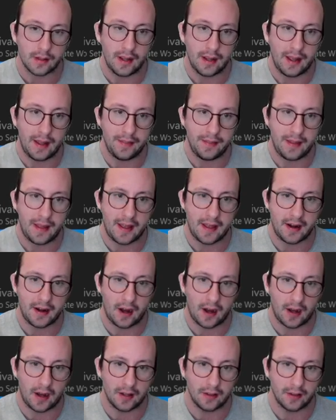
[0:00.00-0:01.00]
And then
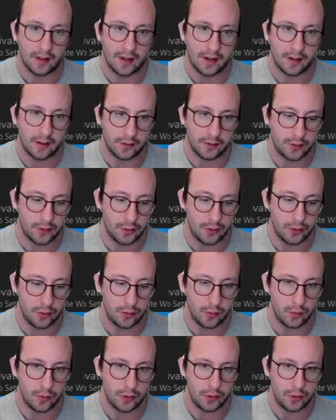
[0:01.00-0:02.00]
I like
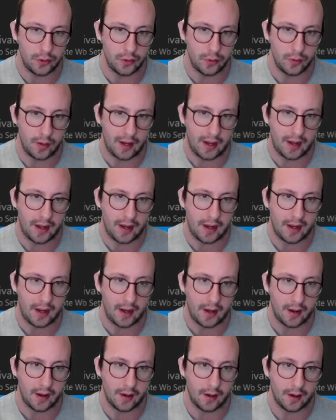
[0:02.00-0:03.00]
to do
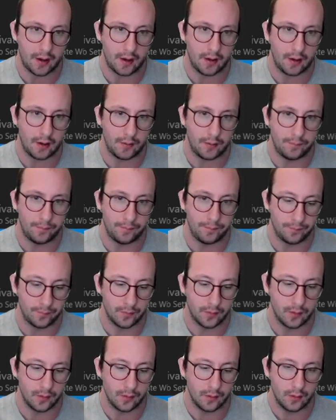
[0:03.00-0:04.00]
a uh,
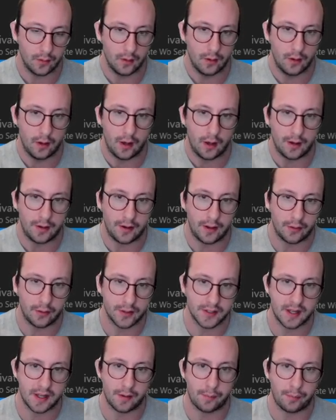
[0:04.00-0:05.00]
another
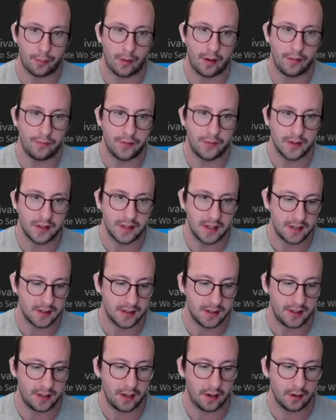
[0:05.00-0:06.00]
set of parentheses
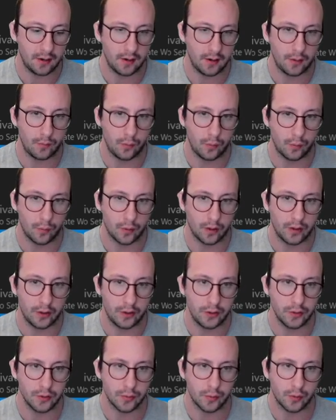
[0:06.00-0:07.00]
in here. And what we're going to
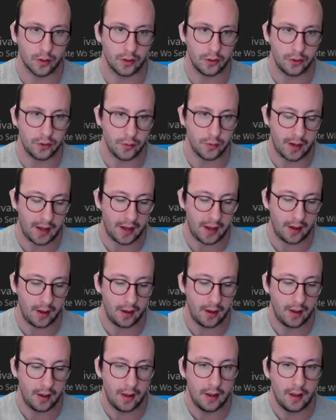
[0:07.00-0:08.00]
do is we're going to do a
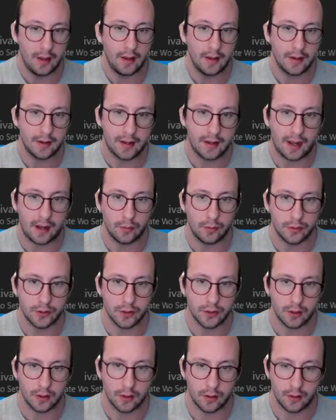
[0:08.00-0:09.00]

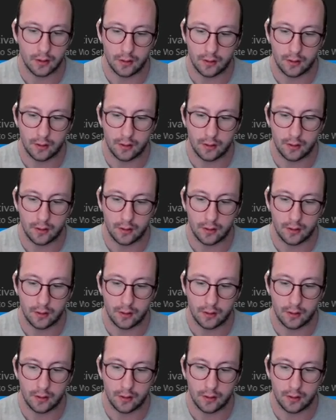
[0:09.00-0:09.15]
counter